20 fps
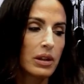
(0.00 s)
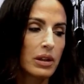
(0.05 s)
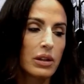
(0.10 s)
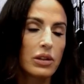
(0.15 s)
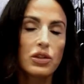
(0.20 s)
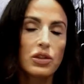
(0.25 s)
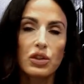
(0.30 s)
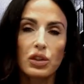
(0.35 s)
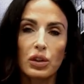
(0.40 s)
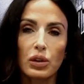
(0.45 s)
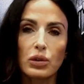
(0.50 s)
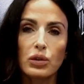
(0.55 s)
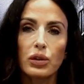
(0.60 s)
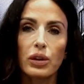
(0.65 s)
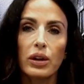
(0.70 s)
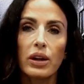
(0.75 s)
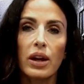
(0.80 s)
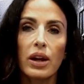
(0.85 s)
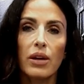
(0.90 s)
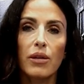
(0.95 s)

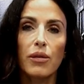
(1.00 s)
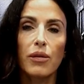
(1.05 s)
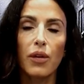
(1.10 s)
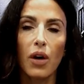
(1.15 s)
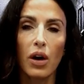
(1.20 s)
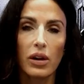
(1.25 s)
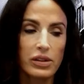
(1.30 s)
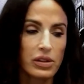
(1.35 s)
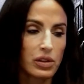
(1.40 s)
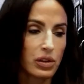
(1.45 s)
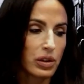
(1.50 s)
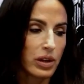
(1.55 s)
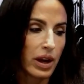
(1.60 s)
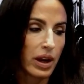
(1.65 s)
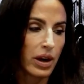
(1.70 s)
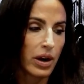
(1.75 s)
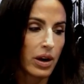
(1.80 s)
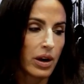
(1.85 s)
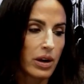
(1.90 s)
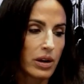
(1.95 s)
children in foster
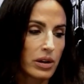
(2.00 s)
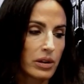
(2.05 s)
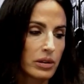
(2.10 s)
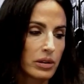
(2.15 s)
care,